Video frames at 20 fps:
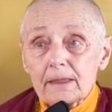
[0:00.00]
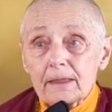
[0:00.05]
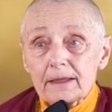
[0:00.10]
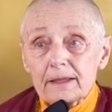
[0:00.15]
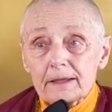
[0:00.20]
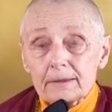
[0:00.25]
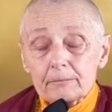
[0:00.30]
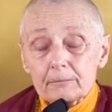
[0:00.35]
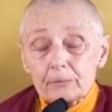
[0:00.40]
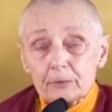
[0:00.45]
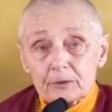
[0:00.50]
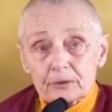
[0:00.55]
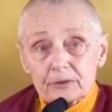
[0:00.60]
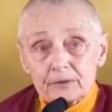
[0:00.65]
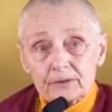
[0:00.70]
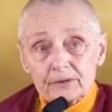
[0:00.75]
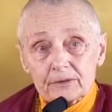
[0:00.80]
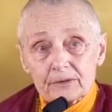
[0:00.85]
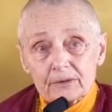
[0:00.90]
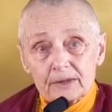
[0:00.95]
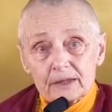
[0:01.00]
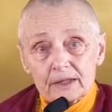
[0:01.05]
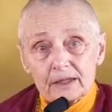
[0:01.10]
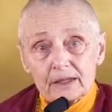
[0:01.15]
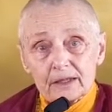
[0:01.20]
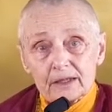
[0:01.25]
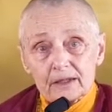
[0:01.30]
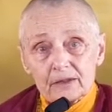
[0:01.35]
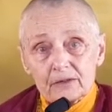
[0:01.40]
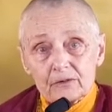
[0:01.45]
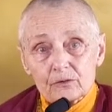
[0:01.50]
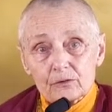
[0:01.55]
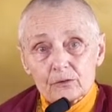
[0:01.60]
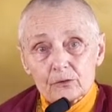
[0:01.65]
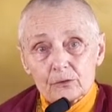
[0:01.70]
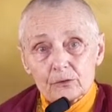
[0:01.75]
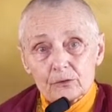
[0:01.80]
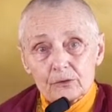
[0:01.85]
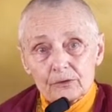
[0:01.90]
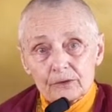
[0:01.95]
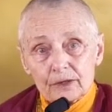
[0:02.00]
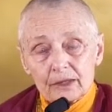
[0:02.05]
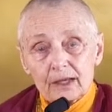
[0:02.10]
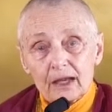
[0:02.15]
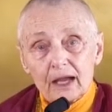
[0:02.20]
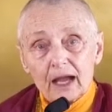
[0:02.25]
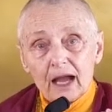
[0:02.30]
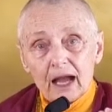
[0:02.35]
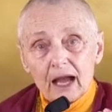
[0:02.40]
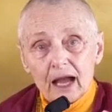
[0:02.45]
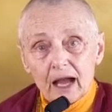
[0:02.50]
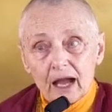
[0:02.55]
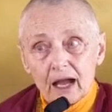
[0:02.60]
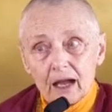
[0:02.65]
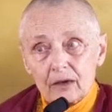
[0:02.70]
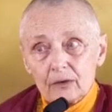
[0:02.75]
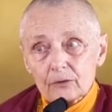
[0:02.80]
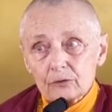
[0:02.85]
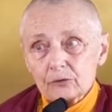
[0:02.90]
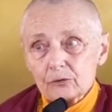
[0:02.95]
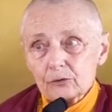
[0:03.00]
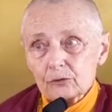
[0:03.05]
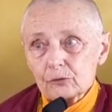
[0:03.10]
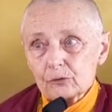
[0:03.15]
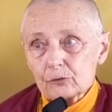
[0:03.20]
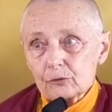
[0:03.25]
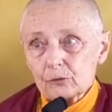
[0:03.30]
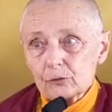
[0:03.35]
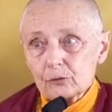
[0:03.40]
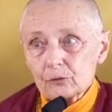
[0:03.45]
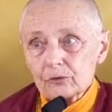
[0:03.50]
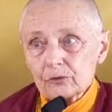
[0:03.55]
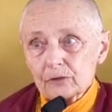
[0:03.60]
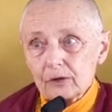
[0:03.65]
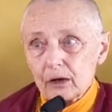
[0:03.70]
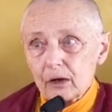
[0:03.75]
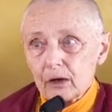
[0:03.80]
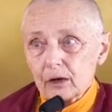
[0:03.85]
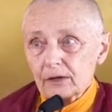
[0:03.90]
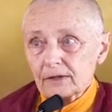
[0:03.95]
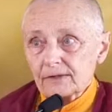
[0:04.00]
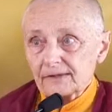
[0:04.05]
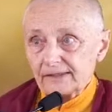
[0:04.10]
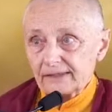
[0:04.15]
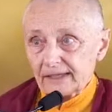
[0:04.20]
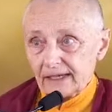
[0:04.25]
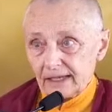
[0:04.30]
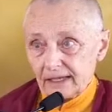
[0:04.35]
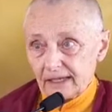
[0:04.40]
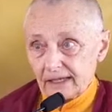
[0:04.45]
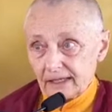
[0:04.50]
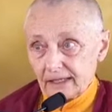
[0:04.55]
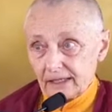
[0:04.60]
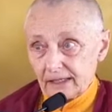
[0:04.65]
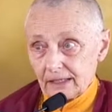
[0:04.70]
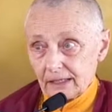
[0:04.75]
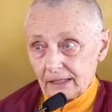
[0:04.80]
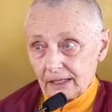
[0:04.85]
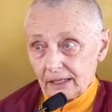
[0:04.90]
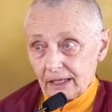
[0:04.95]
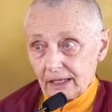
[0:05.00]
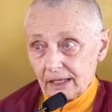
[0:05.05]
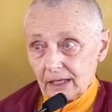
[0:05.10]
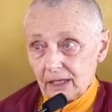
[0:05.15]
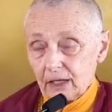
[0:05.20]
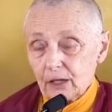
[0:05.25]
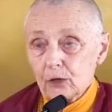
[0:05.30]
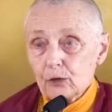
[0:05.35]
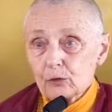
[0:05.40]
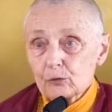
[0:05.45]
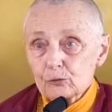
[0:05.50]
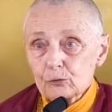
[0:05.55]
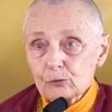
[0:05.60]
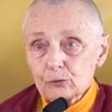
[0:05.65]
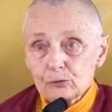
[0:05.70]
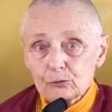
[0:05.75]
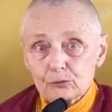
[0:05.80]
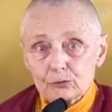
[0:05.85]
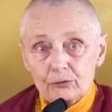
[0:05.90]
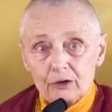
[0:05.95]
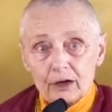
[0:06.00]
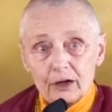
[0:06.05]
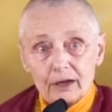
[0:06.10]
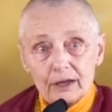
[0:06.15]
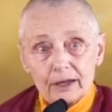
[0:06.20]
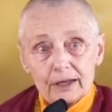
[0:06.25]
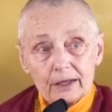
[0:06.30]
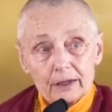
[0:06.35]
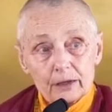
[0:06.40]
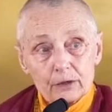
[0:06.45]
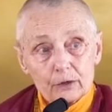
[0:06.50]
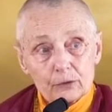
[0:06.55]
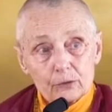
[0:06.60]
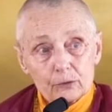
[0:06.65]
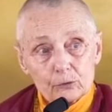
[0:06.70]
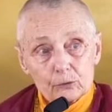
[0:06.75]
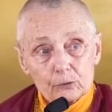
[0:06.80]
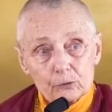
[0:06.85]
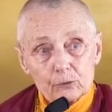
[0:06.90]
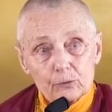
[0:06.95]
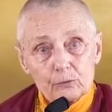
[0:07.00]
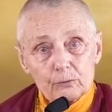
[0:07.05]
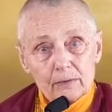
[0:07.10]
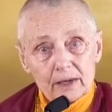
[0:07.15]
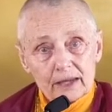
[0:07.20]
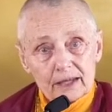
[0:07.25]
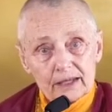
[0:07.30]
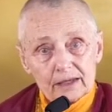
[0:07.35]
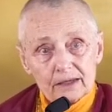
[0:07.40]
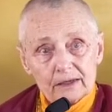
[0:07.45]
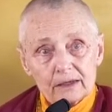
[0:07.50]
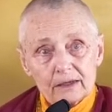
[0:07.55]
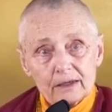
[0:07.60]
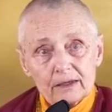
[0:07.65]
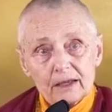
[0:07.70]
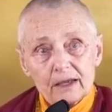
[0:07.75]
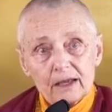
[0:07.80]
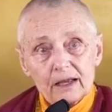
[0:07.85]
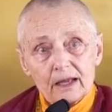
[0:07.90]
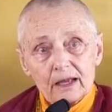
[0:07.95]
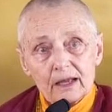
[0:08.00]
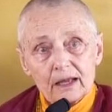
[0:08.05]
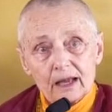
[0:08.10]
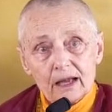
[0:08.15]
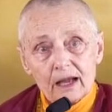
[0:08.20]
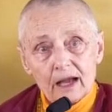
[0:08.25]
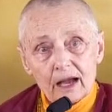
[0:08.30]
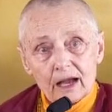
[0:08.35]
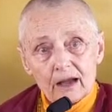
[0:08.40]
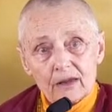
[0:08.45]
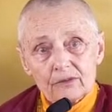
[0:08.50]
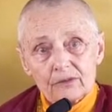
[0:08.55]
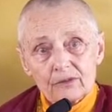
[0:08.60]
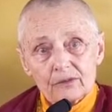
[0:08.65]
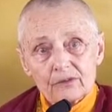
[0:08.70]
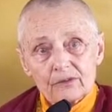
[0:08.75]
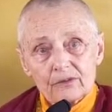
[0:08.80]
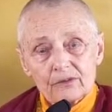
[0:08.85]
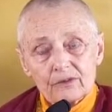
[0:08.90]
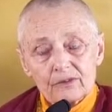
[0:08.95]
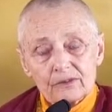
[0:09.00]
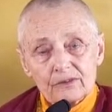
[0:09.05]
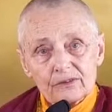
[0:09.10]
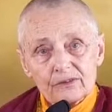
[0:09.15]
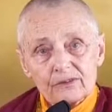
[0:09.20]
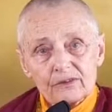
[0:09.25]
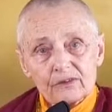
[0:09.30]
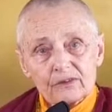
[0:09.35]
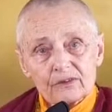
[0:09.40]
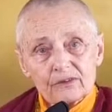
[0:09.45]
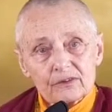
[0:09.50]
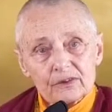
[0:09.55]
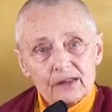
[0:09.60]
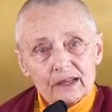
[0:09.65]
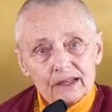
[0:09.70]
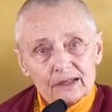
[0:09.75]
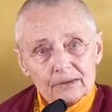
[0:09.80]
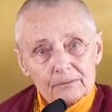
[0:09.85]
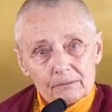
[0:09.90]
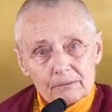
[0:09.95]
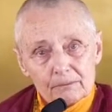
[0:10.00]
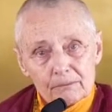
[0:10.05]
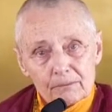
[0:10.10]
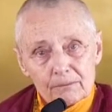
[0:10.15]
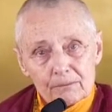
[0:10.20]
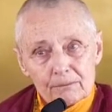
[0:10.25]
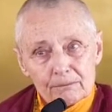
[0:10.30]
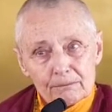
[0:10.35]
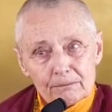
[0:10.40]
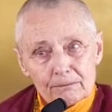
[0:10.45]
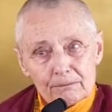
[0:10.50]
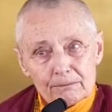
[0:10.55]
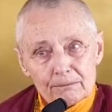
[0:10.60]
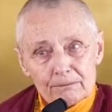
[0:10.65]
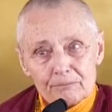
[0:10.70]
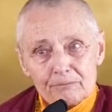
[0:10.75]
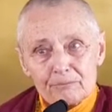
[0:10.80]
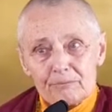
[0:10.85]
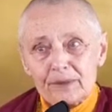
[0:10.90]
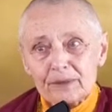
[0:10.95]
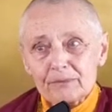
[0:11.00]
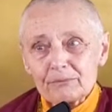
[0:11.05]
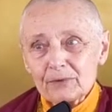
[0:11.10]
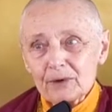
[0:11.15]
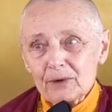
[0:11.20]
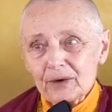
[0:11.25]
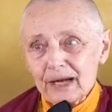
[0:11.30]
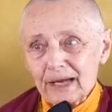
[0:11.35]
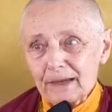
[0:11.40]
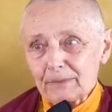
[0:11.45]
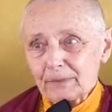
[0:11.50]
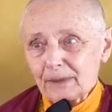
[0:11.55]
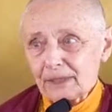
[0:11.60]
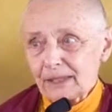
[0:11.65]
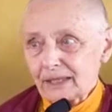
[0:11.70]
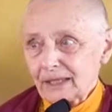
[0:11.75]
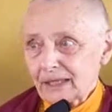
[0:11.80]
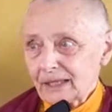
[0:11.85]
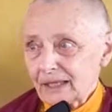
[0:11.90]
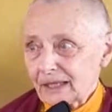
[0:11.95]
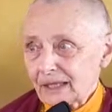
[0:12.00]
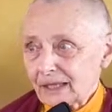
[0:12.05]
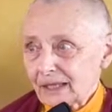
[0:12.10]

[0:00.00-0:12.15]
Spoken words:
the important thing is to think how to use our day to try to make others just that bit more happy.